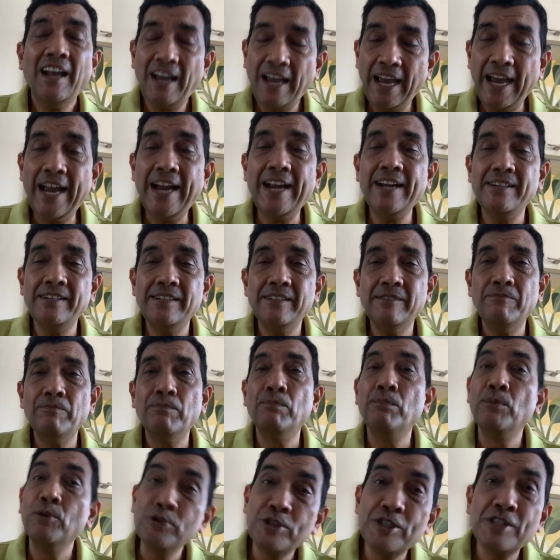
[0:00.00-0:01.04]
and
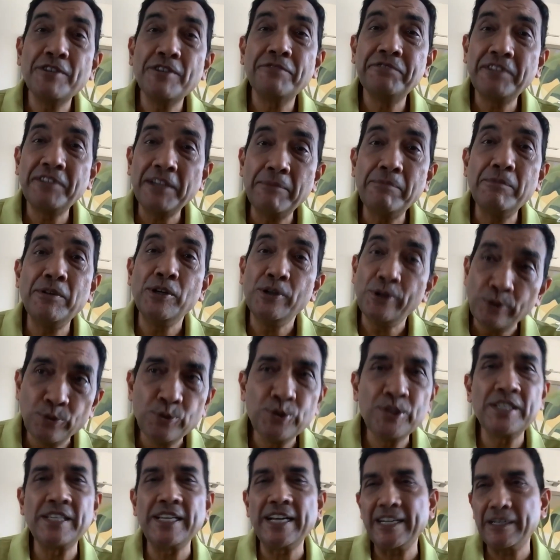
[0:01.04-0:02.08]
most of them
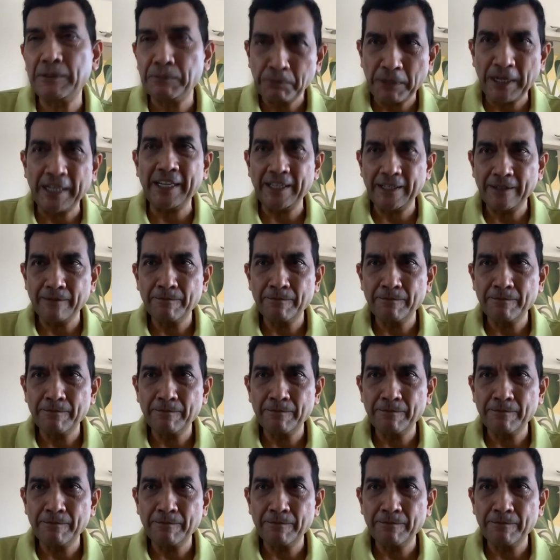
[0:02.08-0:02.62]
lose that money